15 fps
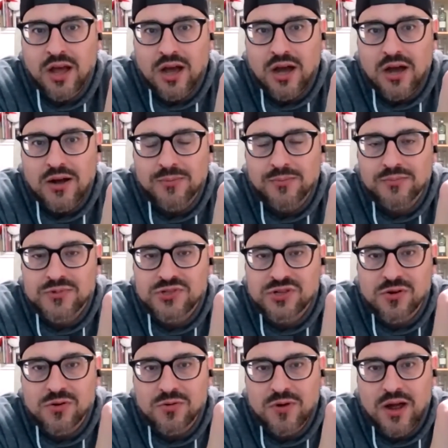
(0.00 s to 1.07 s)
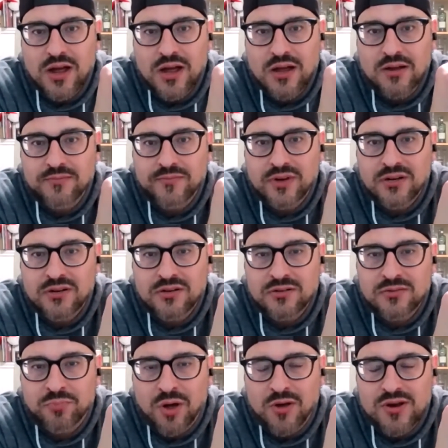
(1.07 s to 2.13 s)
Um, so uh,
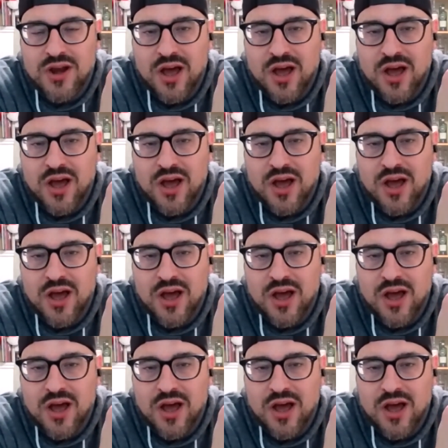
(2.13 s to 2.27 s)
probably